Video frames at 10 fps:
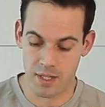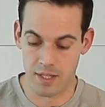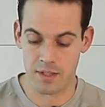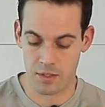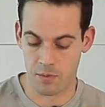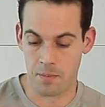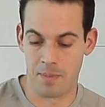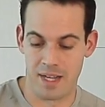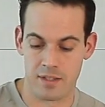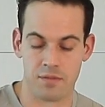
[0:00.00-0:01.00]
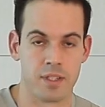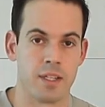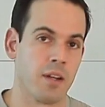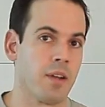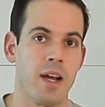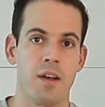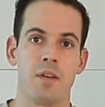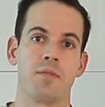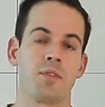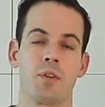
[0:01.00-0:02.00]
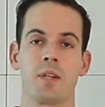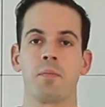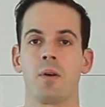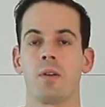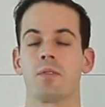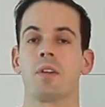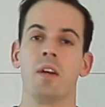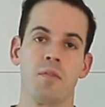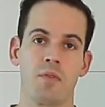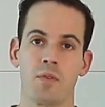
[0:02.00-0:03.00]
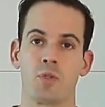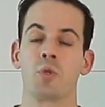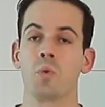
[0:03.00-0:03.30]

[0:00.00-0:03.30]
in this one massively, and I'll have turkey balls for two